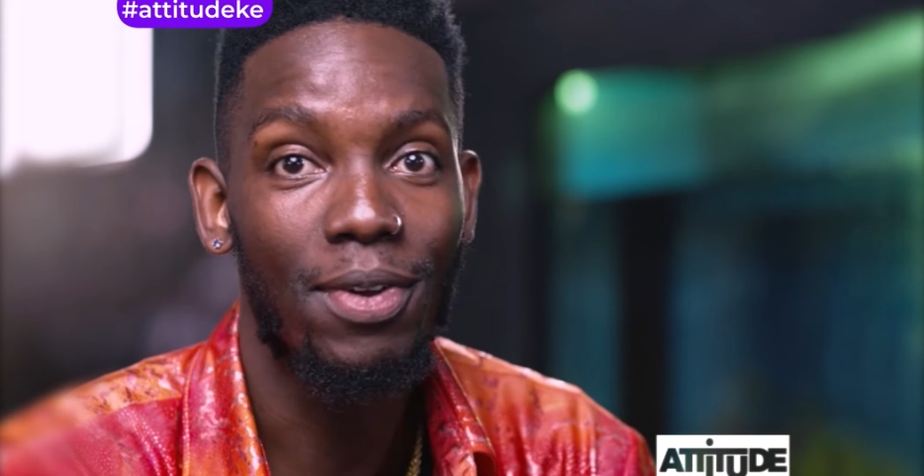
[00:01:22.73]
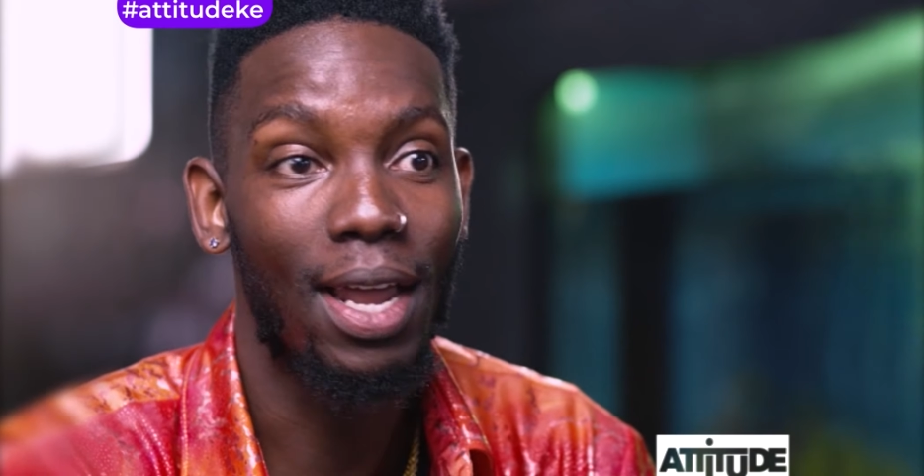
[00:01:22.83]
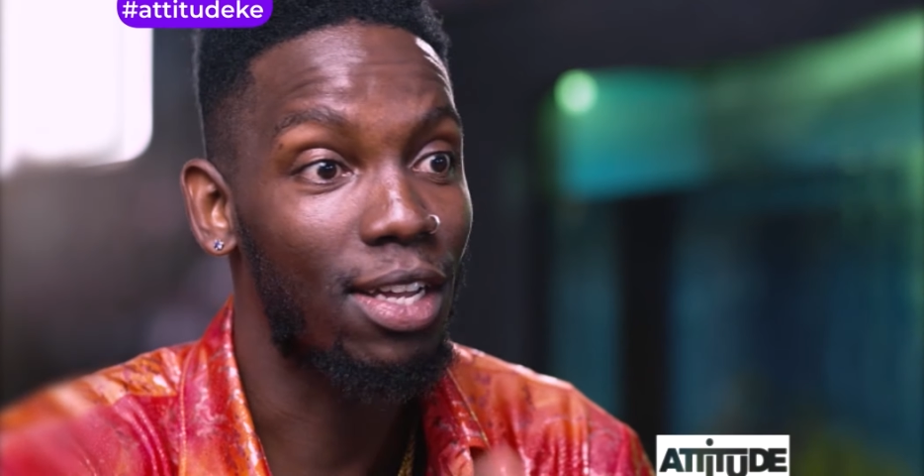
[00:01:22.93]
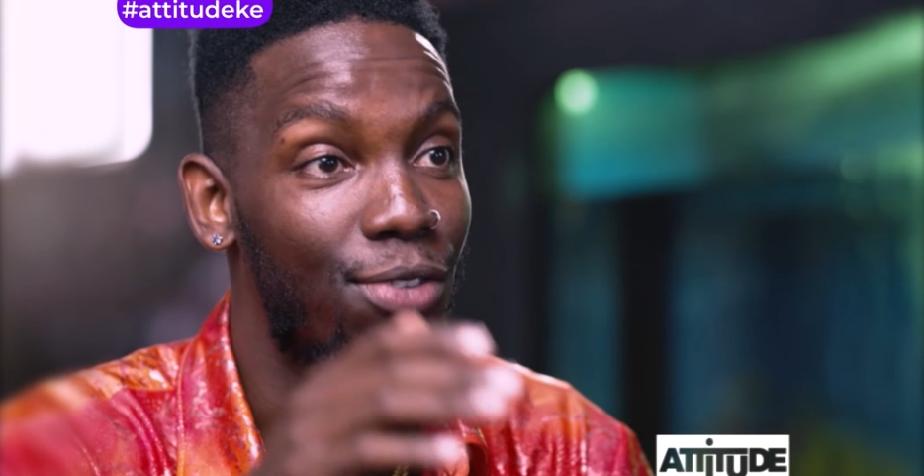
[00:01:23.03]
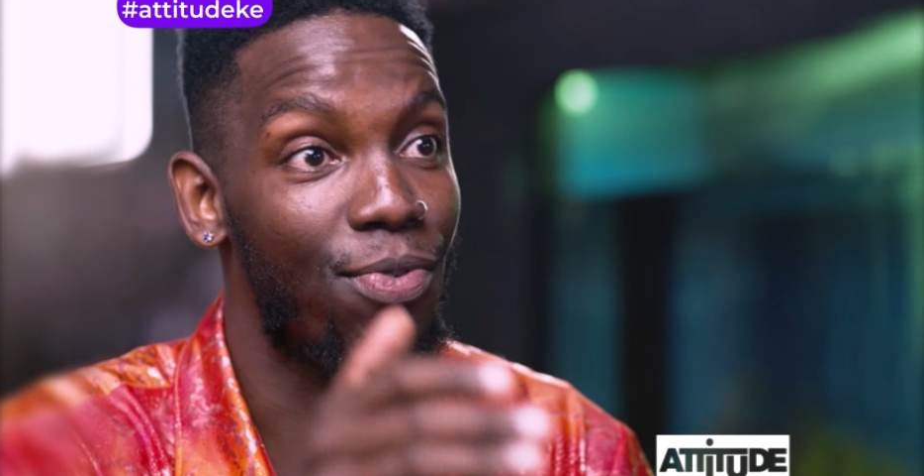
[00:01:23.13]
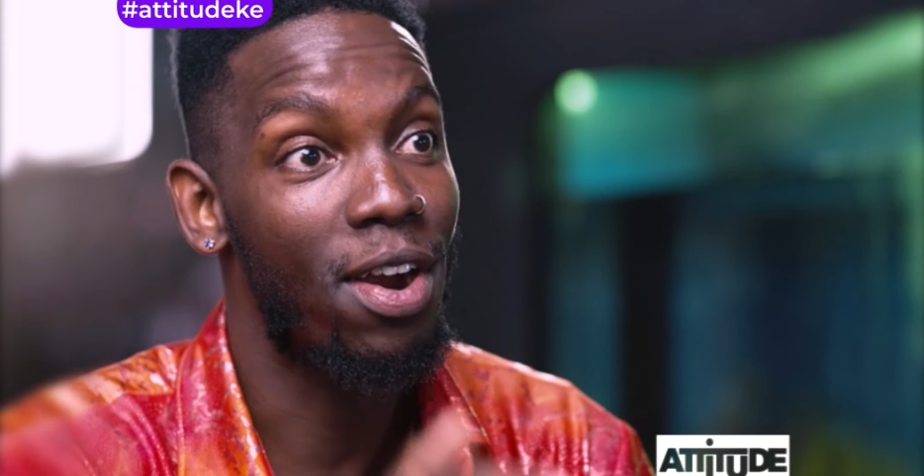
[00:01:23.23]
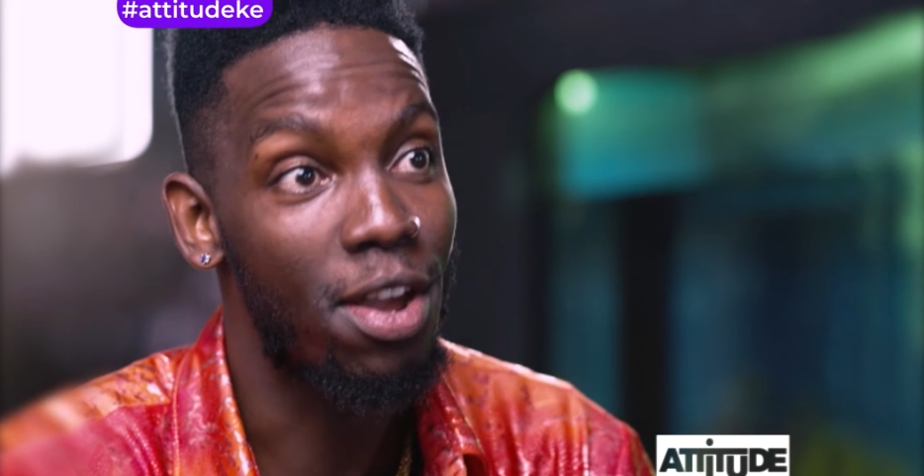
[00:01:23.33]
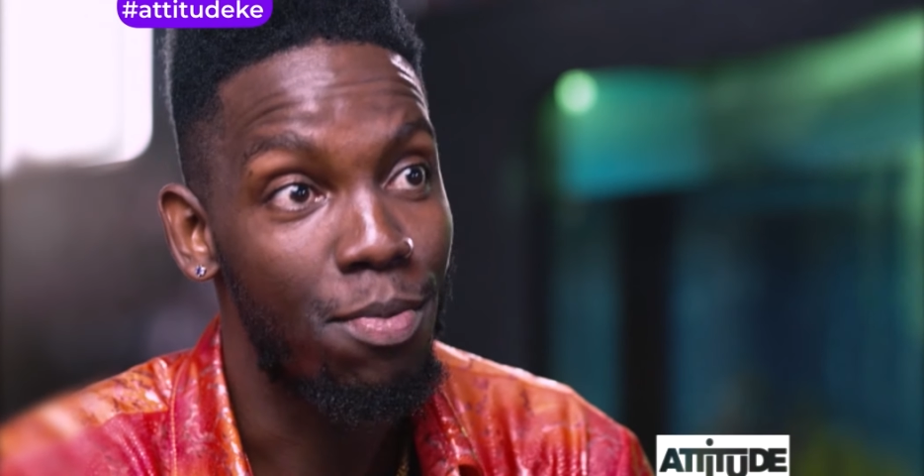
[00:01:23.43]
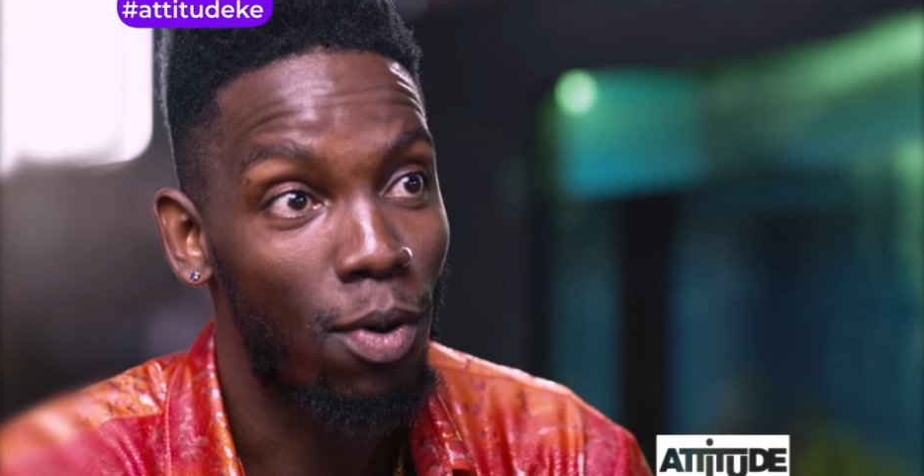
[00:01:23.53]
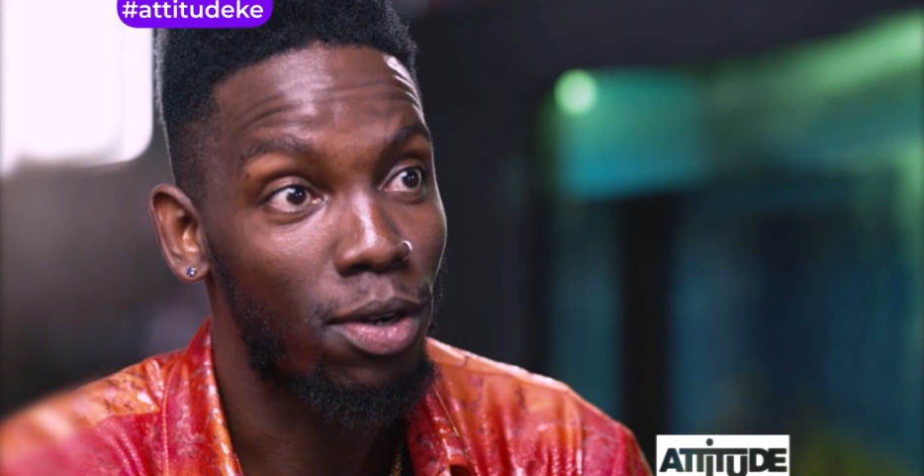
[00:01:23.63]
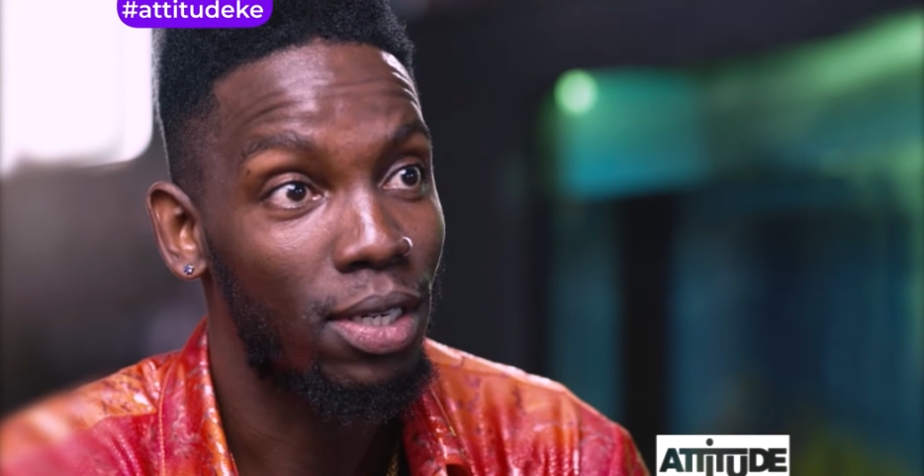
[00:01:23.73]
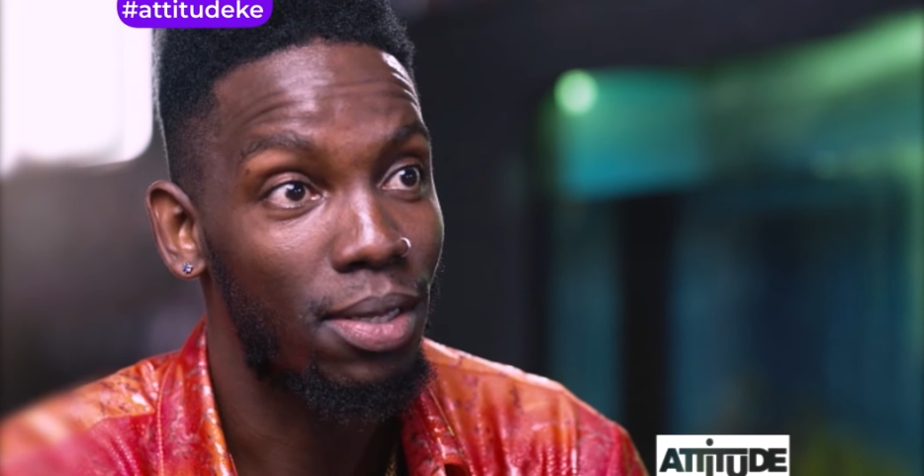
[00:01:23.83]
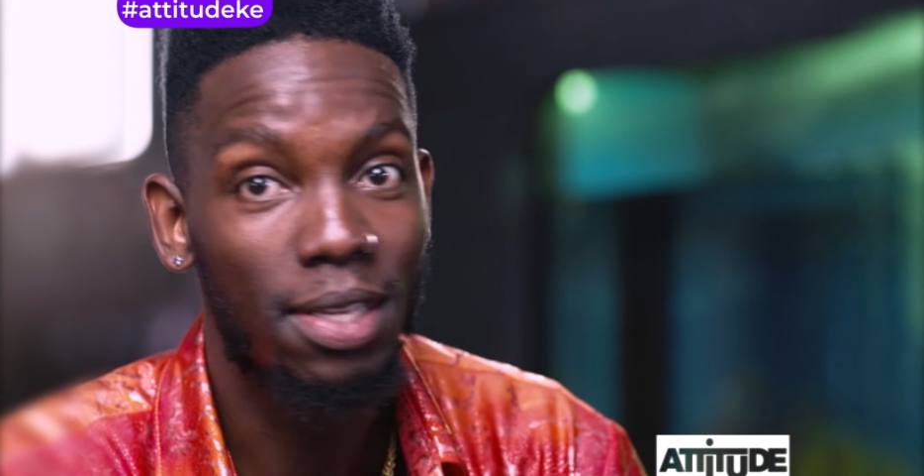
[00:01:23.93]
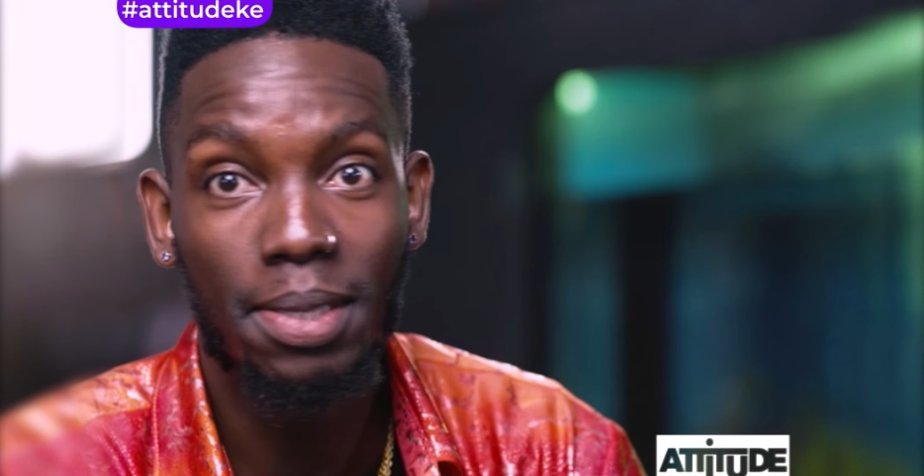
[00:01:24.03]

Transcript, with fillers: feel like it's very important.